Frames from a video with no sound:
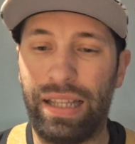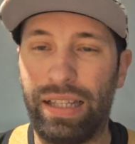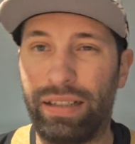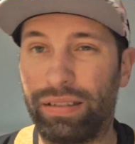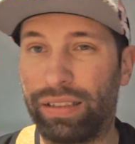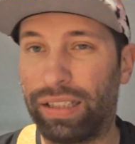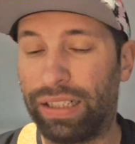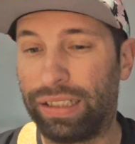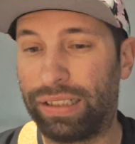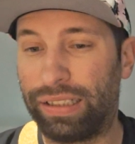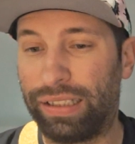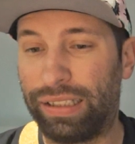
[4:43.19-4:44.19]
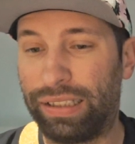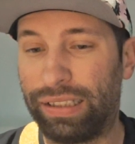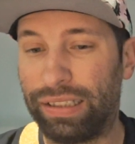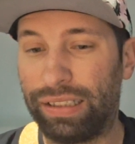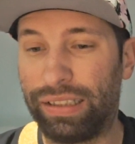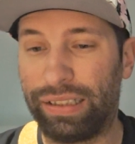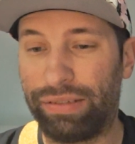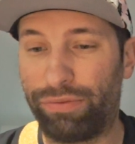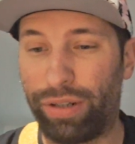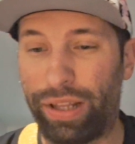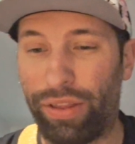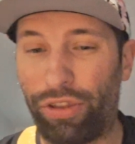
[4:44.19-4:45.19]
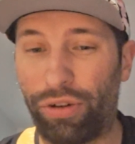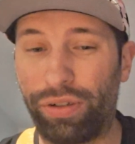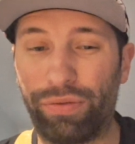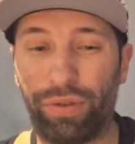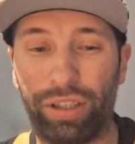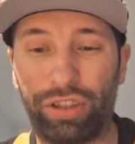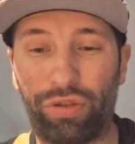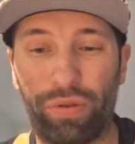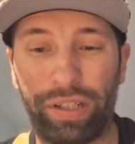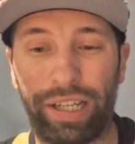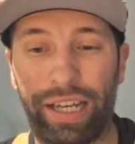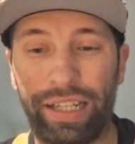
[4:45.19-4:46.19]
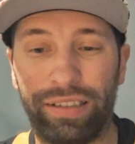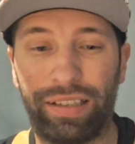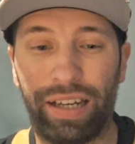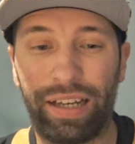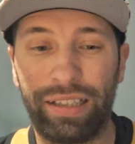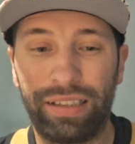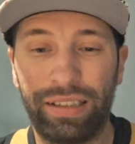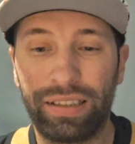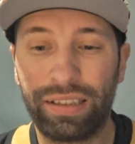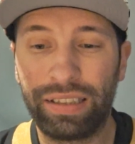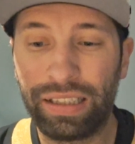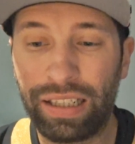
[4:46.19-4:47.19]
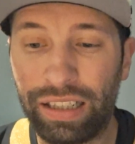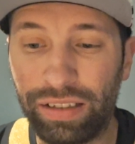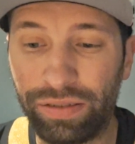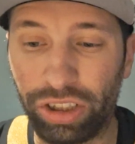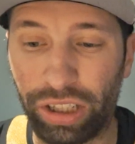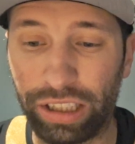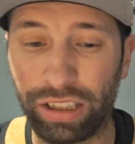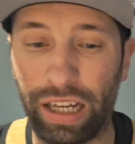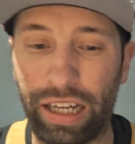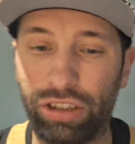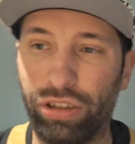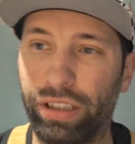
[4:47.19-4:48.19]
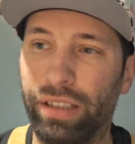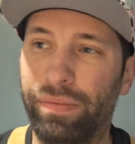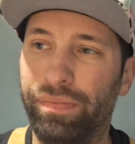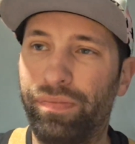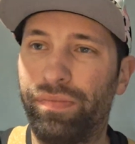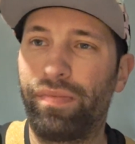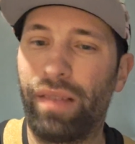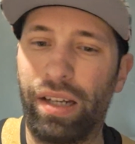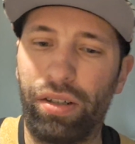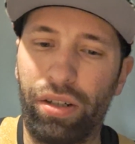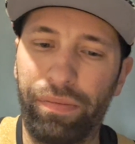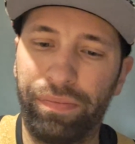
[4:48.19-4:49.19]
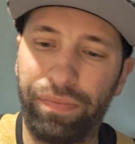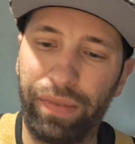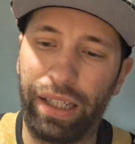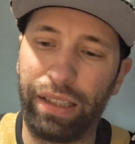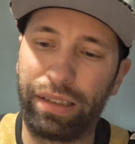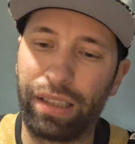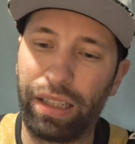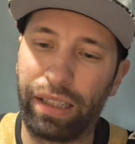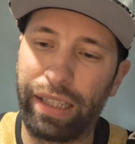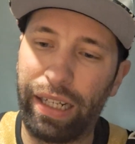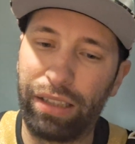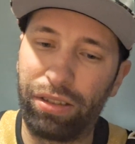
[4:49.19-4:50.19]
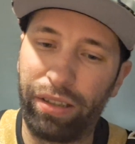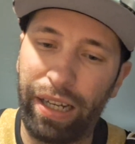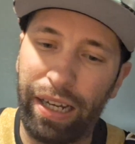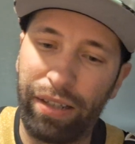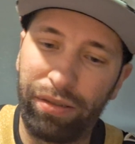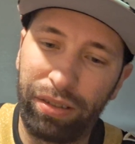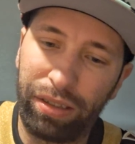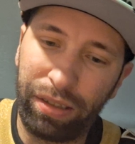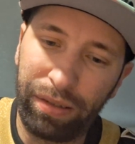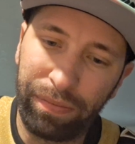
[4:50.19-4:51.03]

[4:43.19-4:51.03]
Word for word: They're gonna win 31 to 28. So that's gonna actually, I don't know, that's gonna cancel out.